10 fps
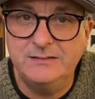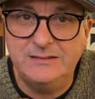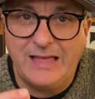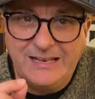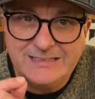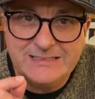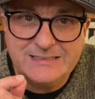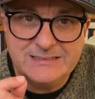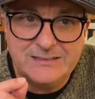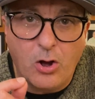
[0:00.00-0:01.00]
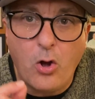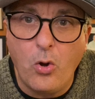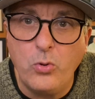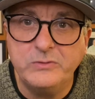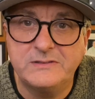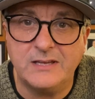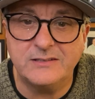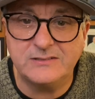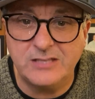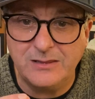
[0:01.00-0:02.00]
that holds
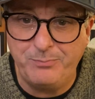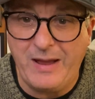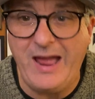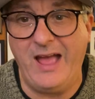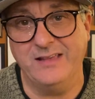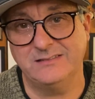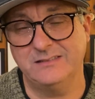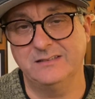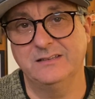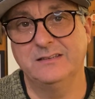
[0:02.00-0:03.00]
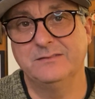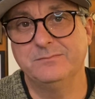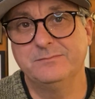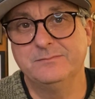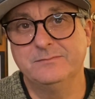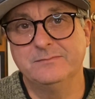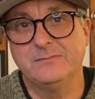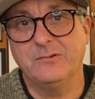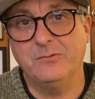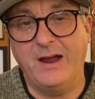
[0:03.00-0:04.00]
us to the past,
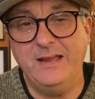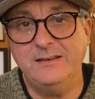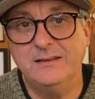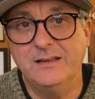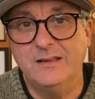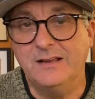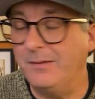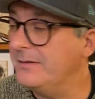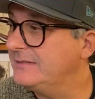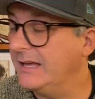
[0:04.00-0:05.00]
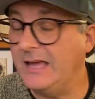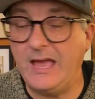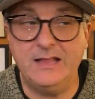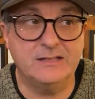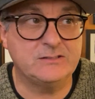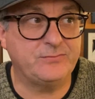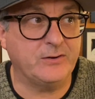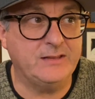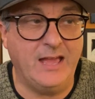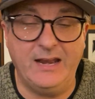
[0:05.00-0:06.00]
right? I'm not saying, hey, let's
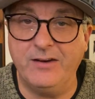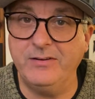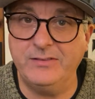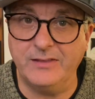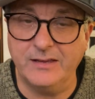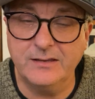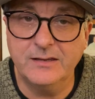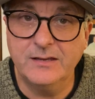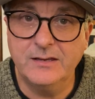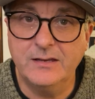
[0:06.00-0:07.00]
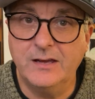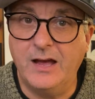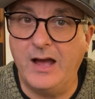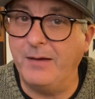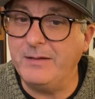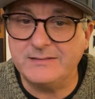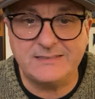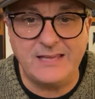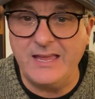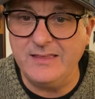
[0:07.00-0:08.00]
forget everything. I'm not
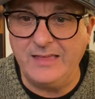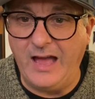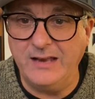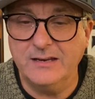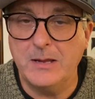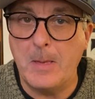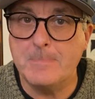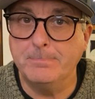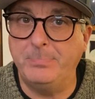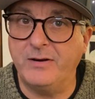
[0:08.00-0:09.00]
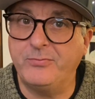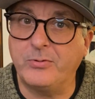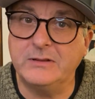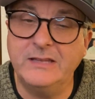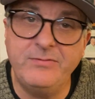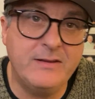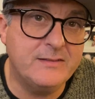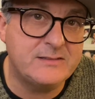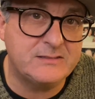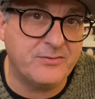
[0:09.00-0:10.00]
saying that. But if we're living
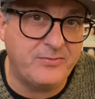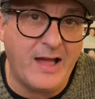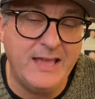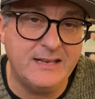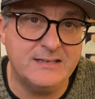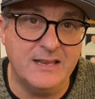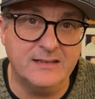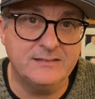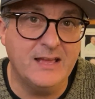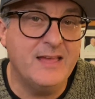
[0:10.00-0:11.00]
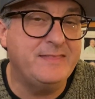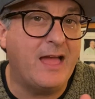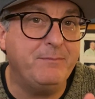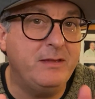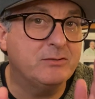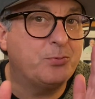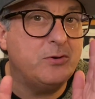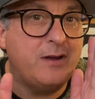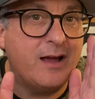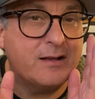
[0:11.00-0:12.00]
this dividedness, that means
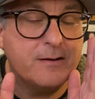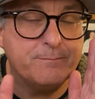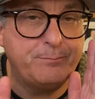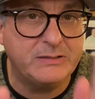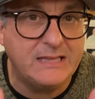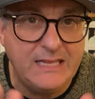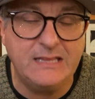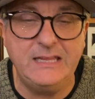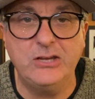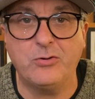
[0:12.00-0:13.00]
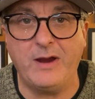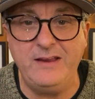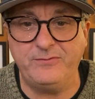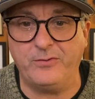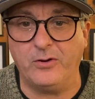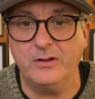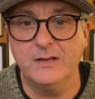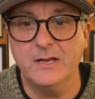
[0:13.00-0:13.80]
we're not completely grateful